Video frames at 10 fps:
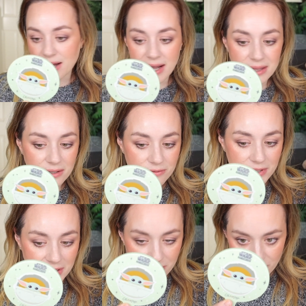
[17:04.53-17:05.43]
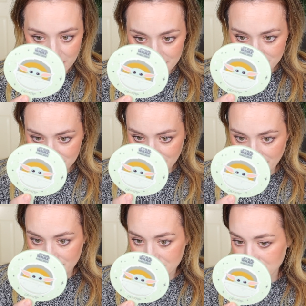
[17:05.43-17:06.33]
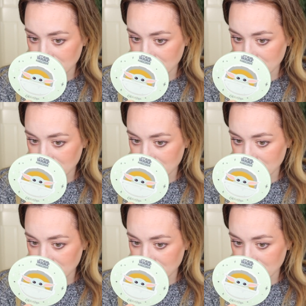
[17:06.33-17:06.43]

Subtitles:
I love the ingredients it has.